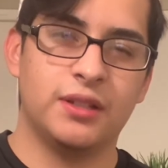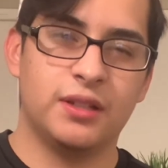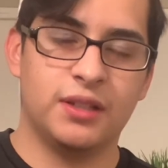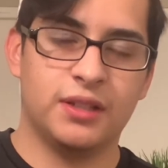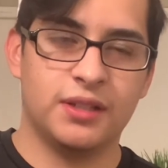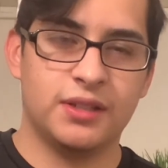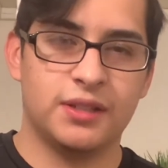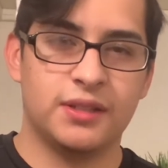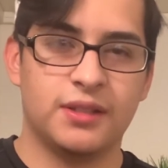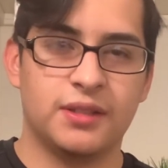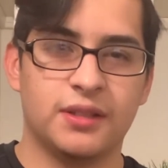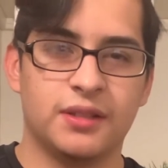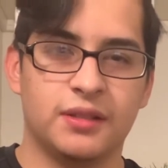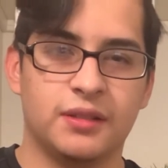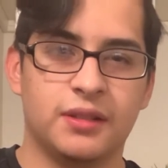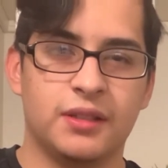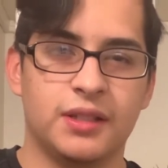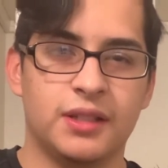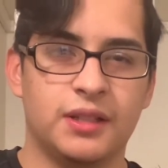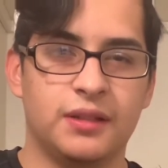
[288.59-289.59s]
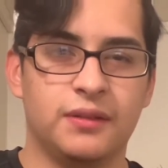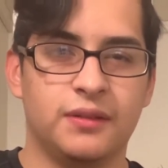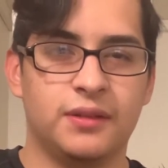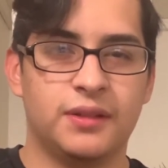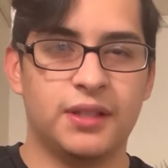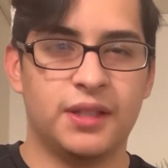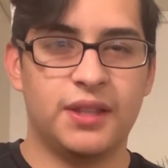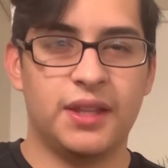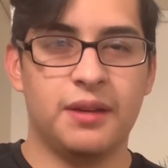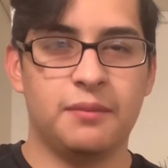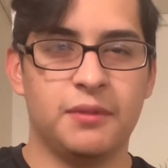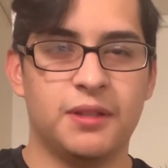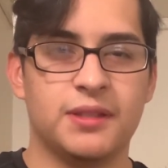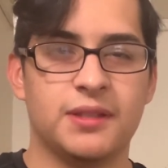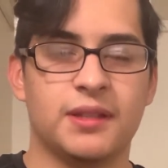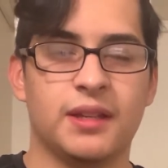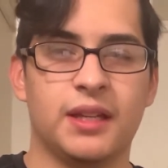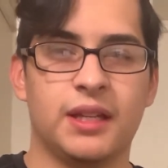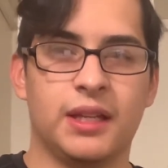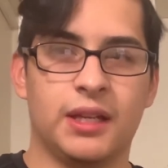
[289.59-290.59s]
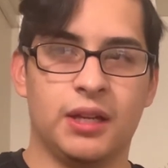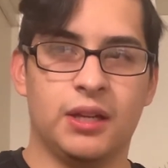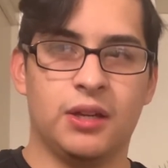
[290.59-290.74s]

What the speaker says: and to them it's like